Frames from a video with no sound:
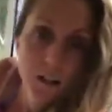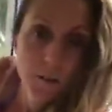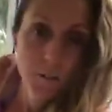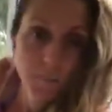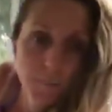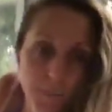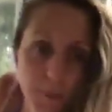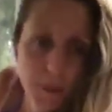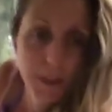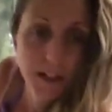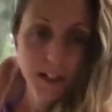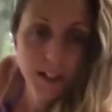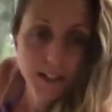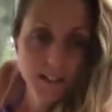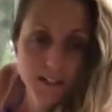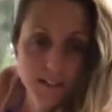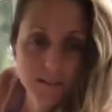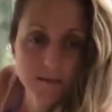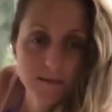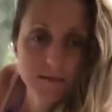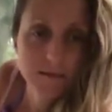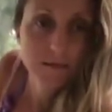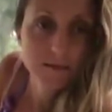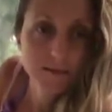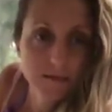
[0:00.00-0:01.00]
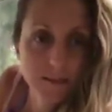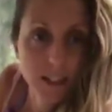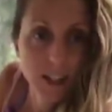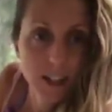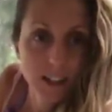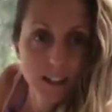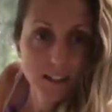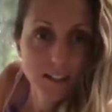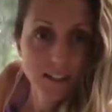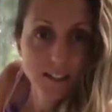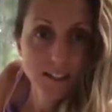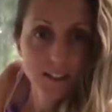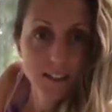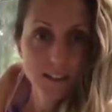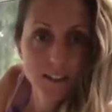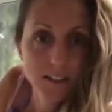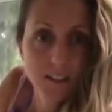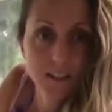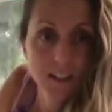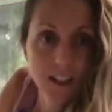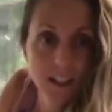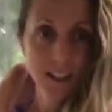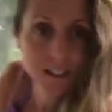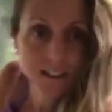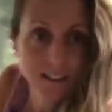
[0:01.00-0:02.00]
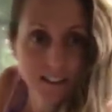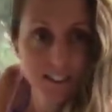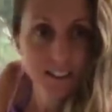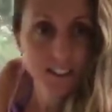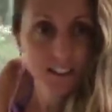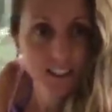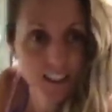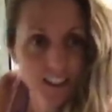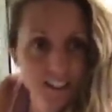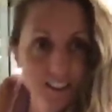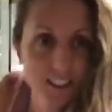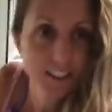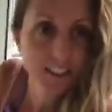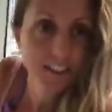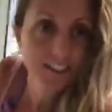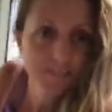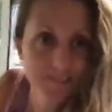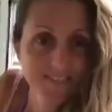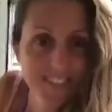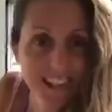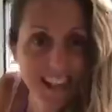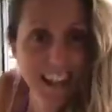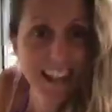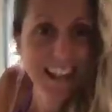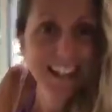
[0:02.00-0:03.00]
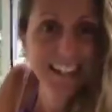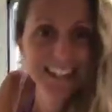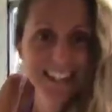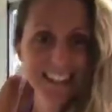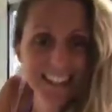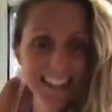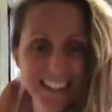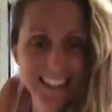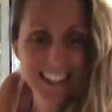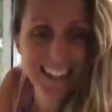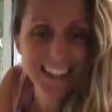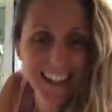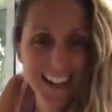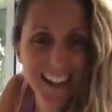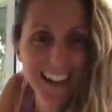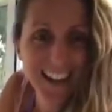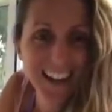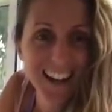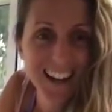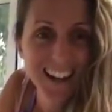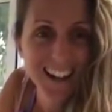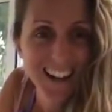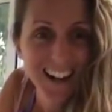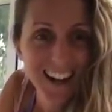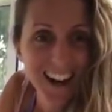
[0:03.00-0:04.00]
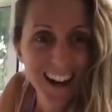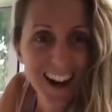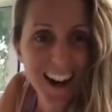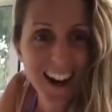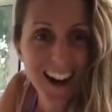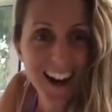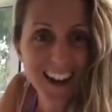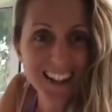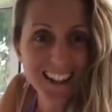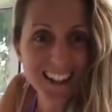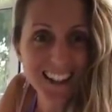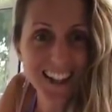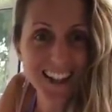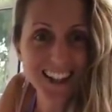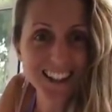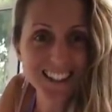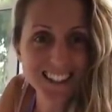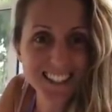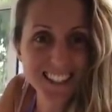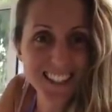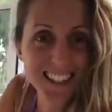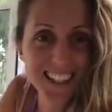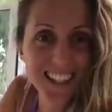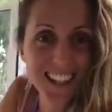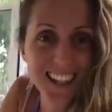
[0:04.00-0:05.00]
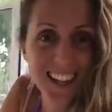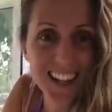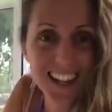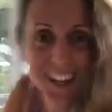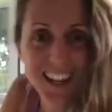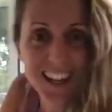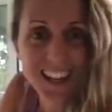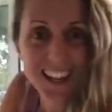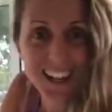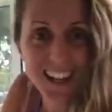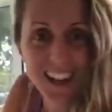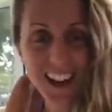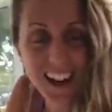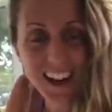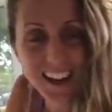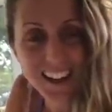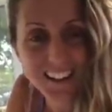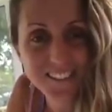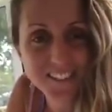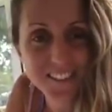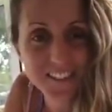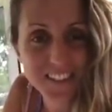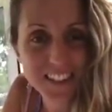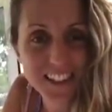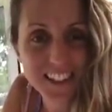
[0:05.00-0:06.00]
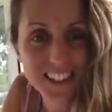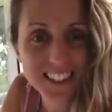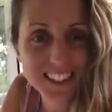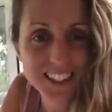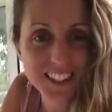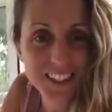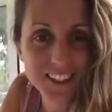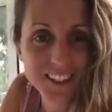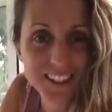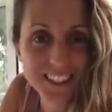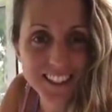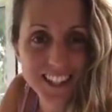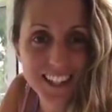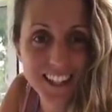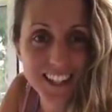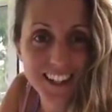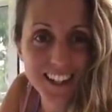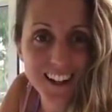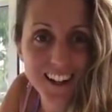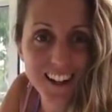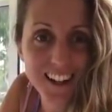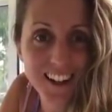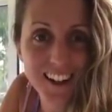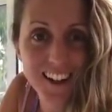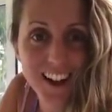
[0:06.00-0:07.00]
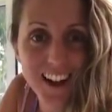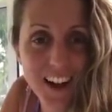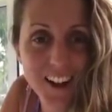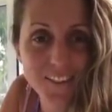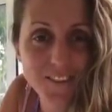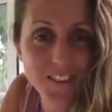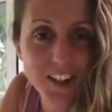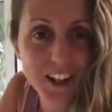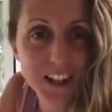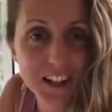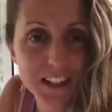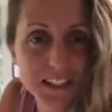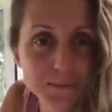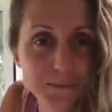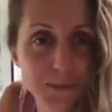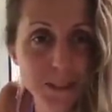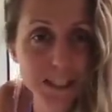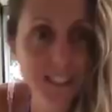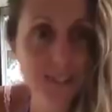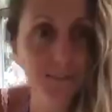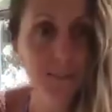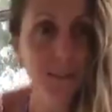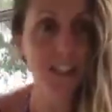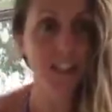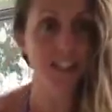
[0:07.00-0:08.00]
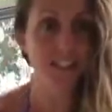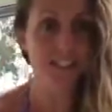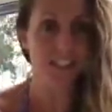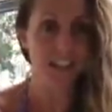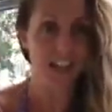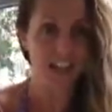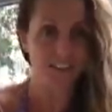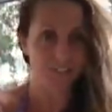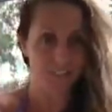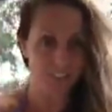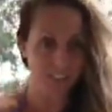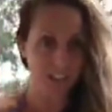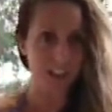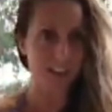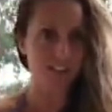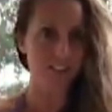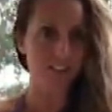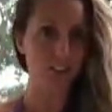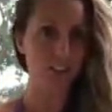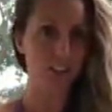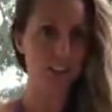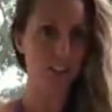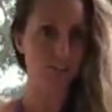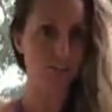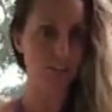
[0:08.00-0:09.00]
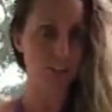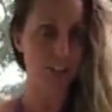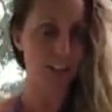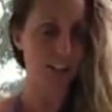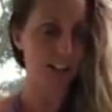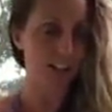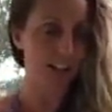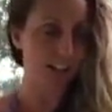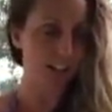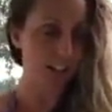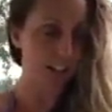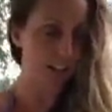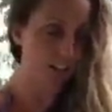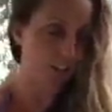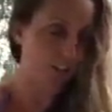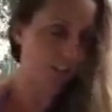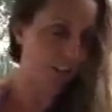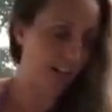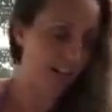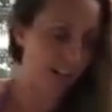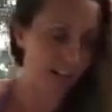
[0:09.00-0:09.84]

But that's it. Hi, Leslie! Hi, everybody. Who's here? Have you guys missed me? Because I haven't live streamed for like 3